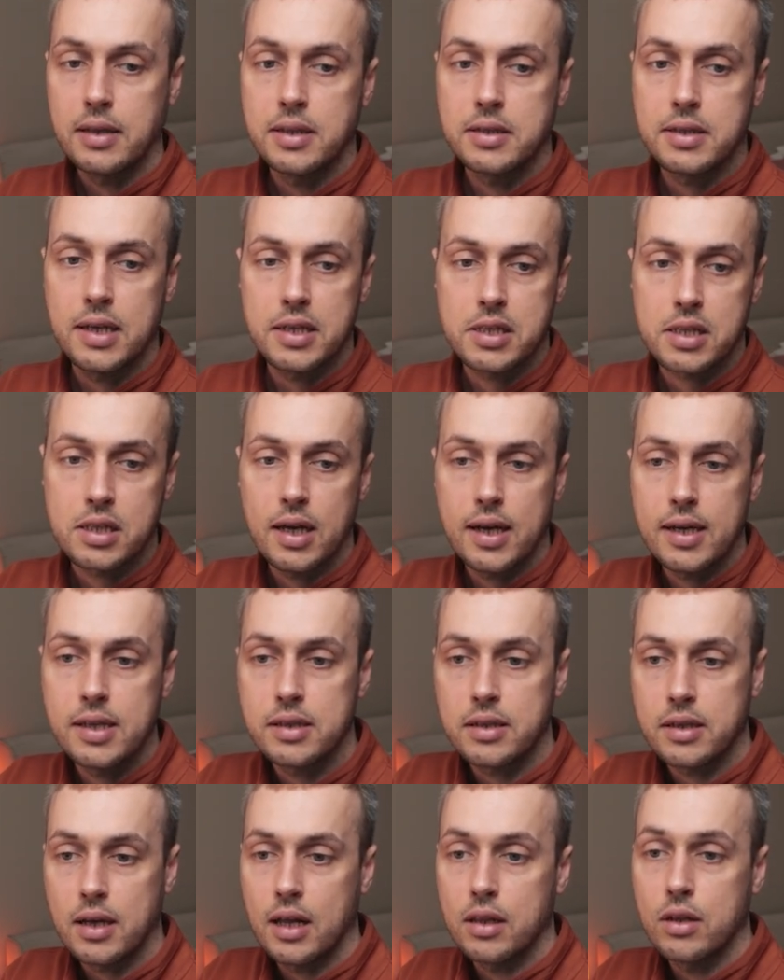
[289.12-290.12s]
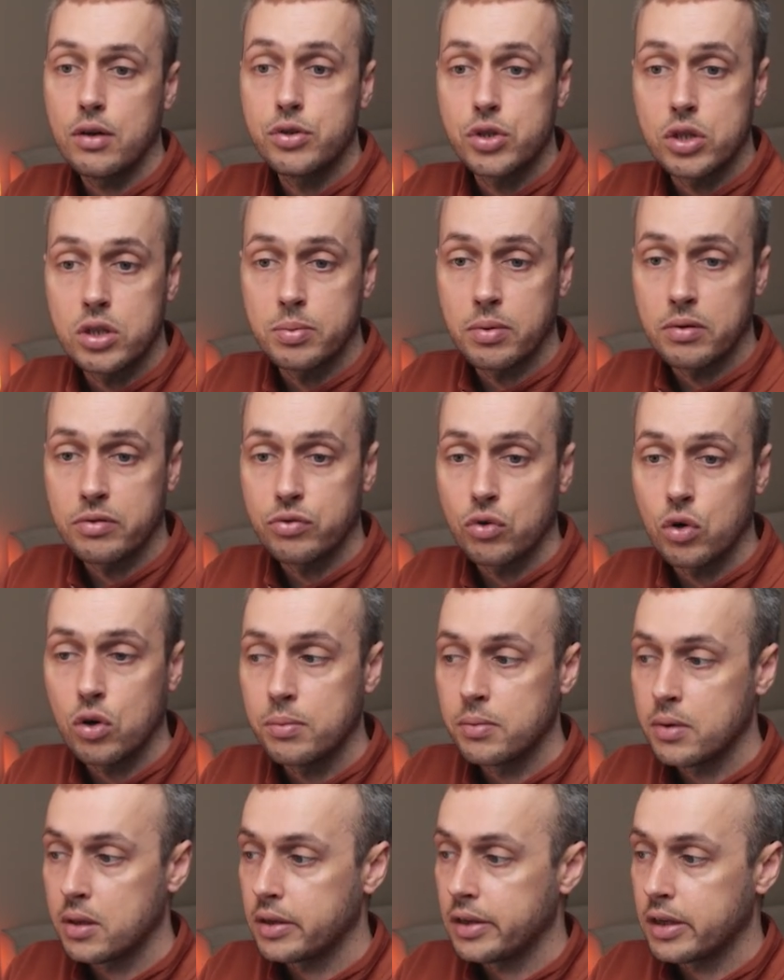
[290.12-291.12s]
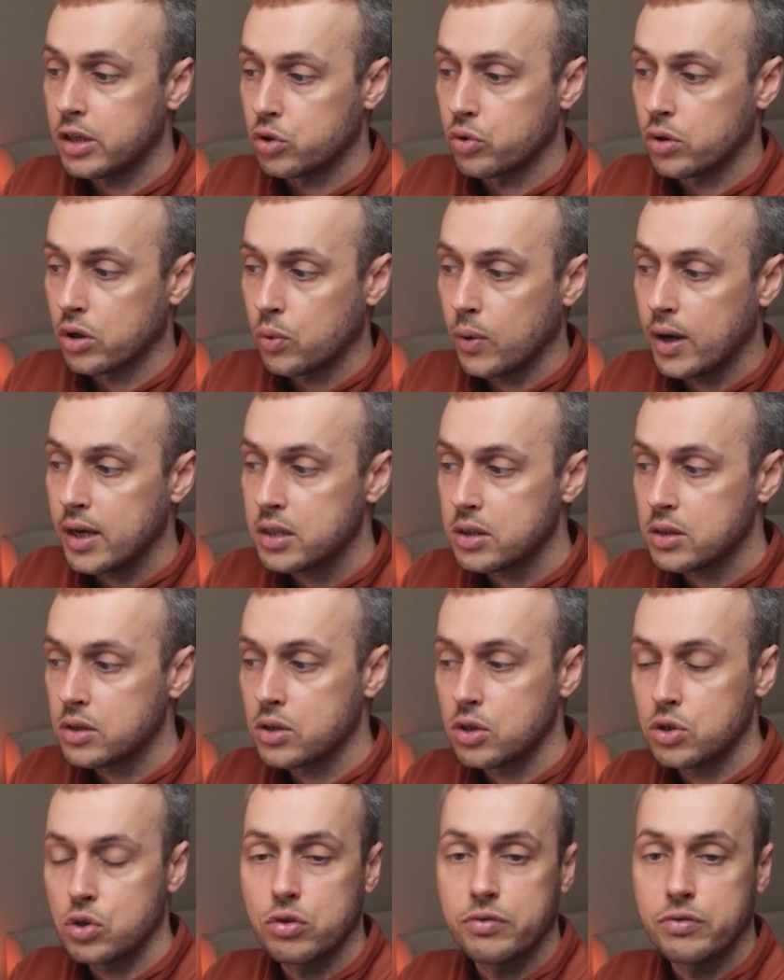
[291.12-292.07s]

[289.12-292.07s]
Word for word: And the test client allows you to perform these requests.